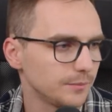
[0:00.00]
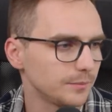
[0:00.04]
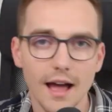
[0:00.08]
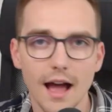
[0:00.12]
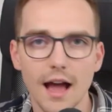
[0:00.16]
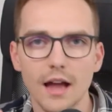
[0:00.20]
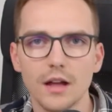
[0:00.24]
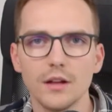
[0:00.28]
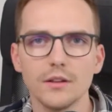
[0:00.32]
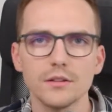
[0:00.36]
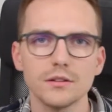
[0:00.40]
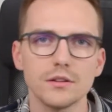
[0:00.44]

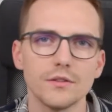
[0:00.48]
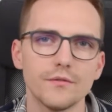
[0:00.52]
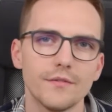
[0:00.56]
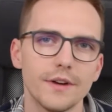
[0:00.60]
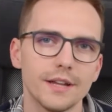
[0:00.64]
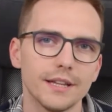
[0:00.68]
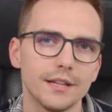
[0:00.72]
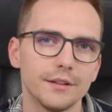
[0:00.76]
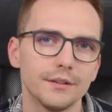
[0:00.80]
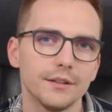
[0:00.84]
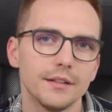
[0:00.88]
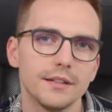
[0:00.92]
I also
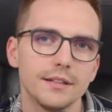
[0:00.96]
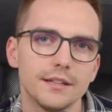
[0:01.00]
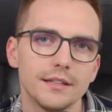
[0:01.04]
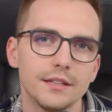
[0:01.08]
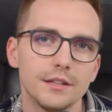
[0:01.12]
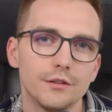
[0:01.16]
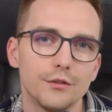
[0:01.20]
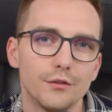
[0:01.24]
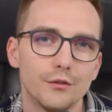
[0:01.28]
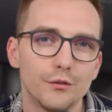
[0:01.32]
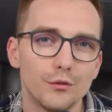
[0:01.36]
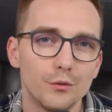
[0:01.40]
found out that
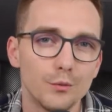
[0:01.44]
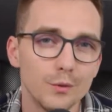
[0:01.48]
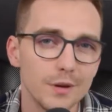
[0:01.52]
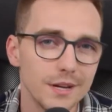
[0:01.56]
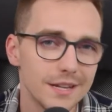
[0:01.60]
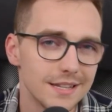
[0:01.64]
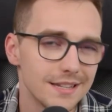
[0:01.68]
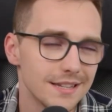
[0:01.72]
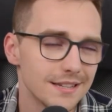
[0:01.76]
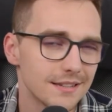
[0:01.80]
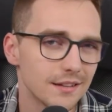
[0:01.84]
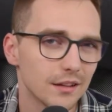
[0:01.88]
it
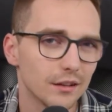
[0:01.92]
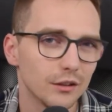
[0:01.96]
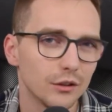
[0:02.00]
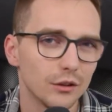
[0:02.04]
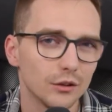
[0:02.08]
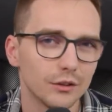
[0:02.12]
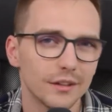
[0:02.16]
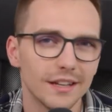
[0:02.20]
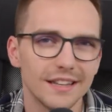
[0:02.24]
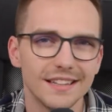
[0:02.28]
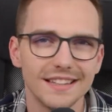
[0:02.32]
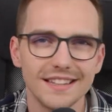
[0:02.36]
freezes a
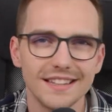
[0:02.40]
lot and